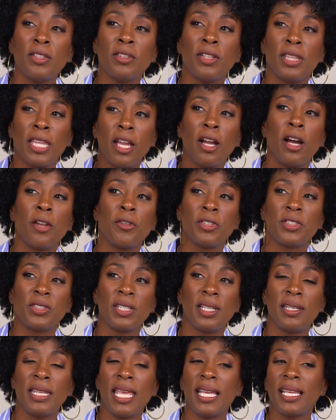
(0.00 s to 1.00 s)
they
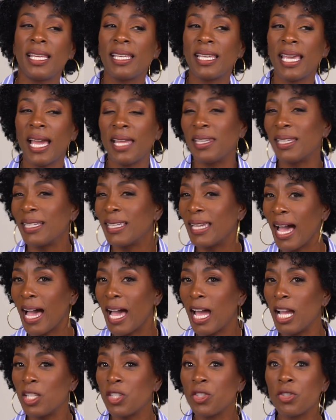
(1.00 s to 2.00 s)
understand they can kind of
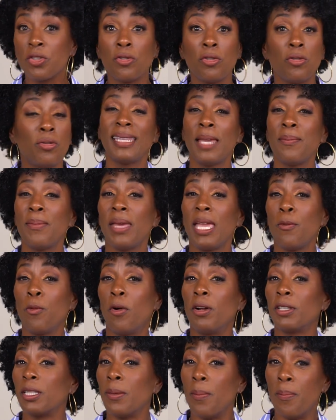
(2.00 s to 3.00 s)
guide you. They may
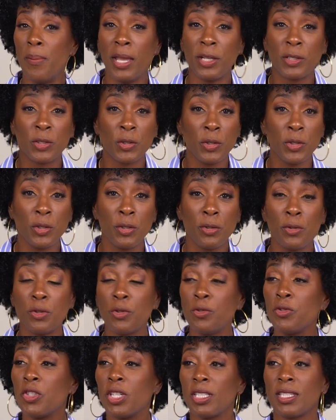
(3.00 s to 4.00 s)
want to mentor you.
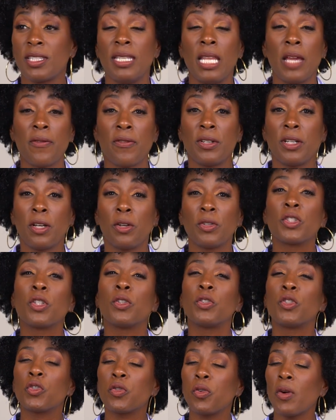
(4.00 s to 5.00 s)
You just never know.
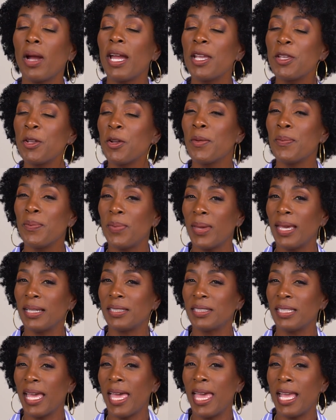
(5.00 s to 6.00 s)
So try your
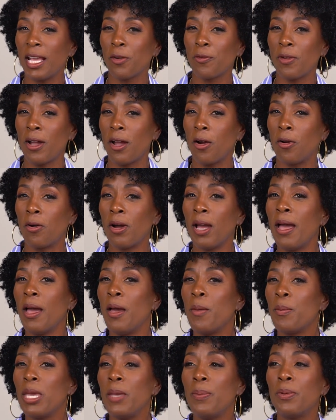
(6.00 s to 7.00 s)
best to hang around
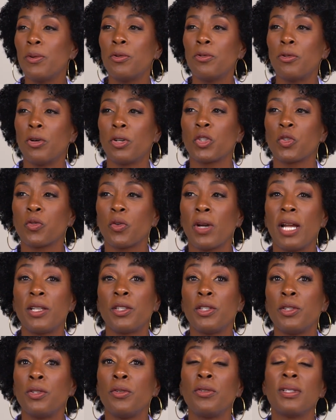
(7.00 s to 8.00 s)
people who are trying
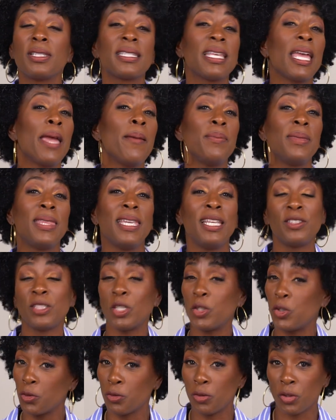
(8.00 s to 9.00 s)
to do the same things
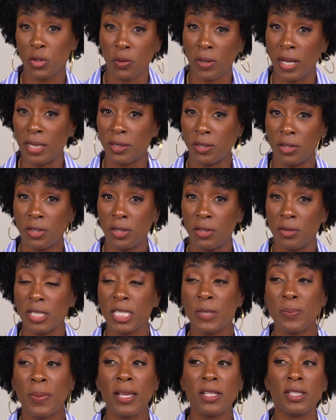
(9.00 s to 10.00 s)
that you're trying to do,
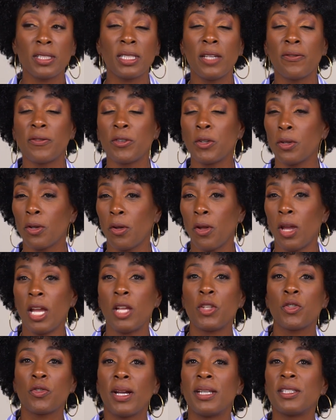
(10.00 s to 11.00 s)
especially if you're
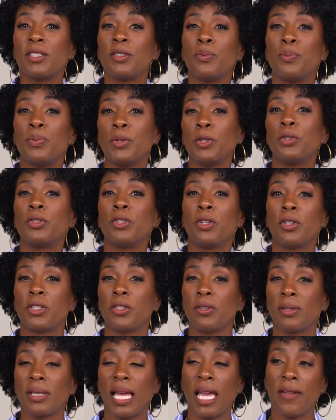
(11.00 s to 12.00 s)
trying to build on
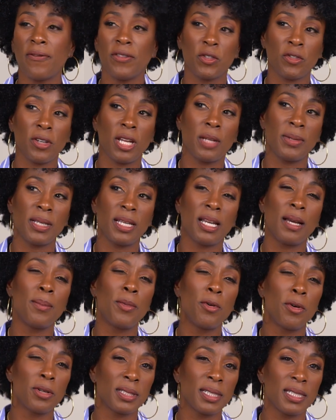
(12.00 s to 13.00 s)
your life and try to become
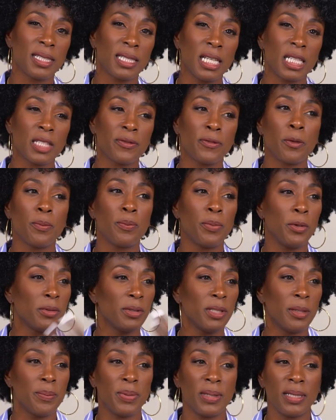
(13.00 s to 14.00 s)
more successful,
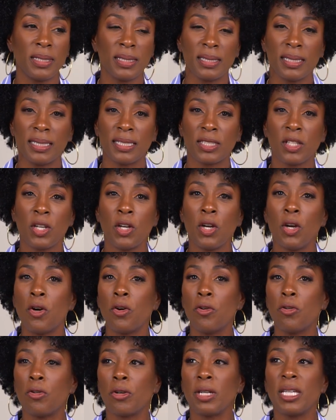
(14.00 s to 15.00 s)
building a business
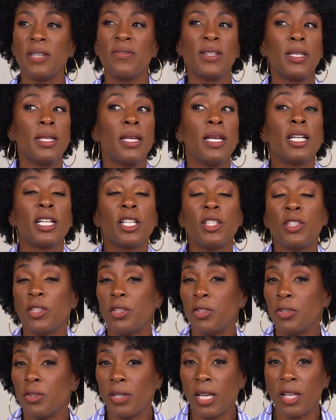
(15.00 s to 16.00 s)
or even
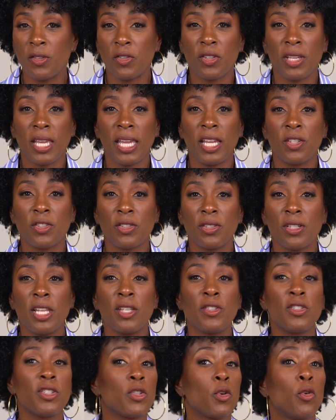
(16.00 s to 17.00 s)
continue your
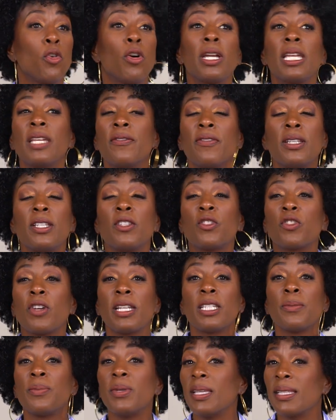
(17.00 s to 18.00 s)
education or even
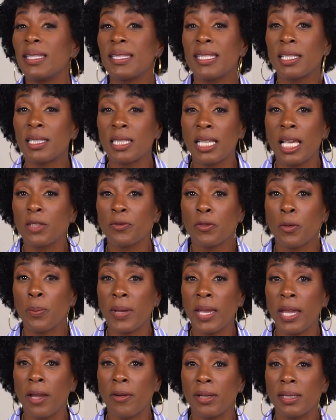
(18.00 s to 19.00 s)
trying to be a successful
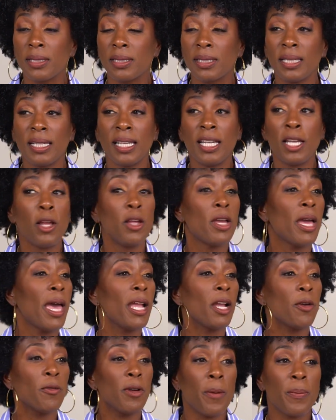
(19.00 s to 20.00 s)
parent.
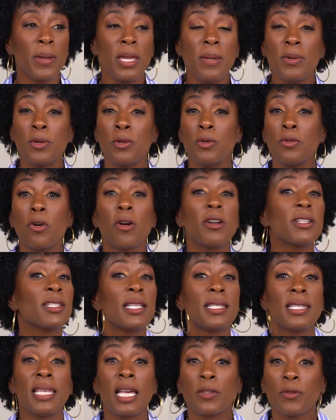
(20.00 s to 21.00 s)
Hang around people who are
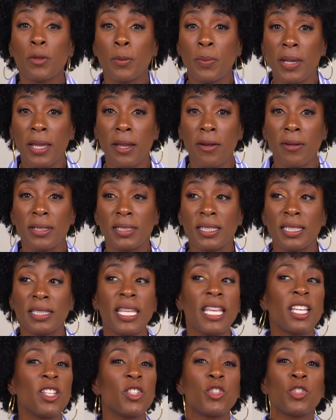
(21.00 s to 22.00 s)
successful parents.
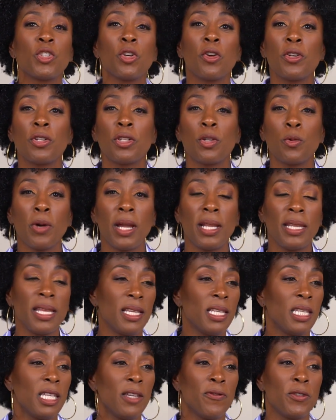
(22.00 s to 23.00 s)
They can show you the way, they
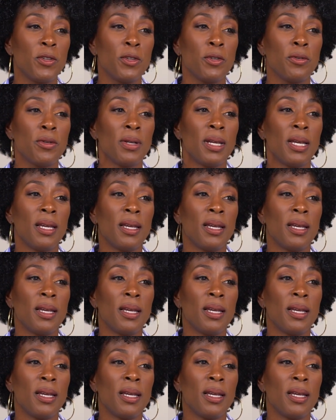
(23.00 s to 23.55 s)
can give you